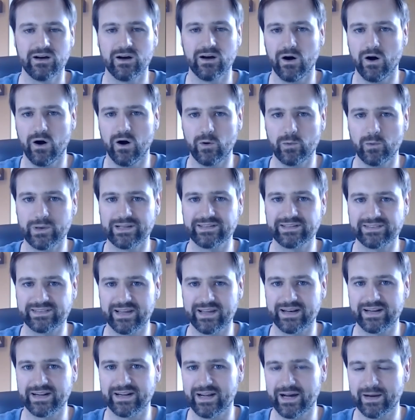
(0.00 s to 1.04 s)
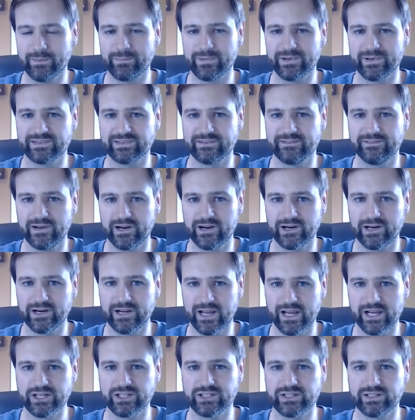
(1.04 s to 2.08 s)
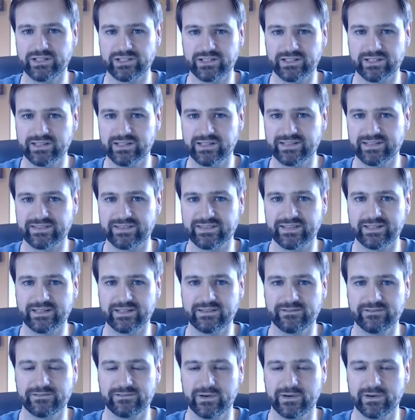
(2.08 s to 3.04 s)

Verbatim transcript: always set it up as a variation listing